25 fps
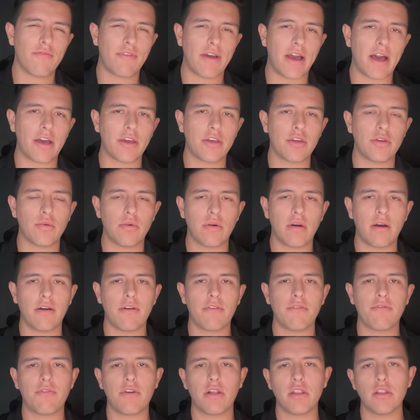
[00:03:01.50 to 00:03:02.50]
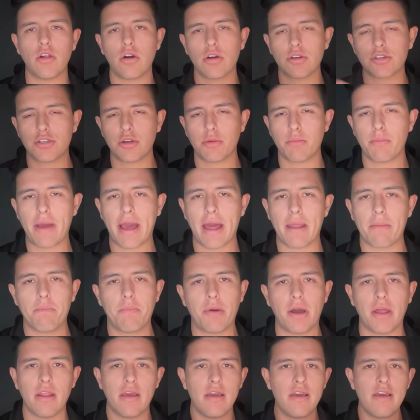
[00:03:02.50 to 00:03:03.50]
value of a long-term patent.
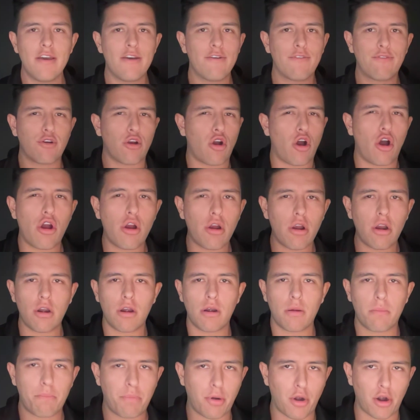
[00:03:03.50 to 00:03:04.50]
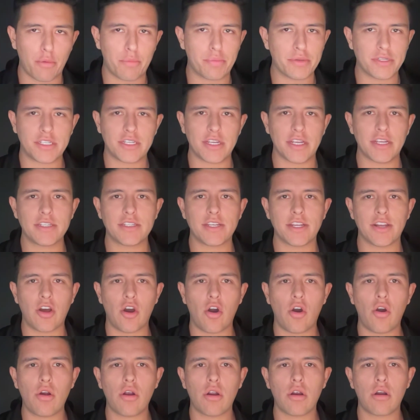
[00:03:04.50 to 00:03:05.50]
But for our purposes and
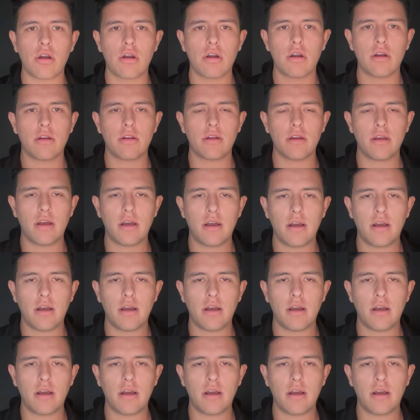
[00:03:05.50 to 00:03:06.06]
our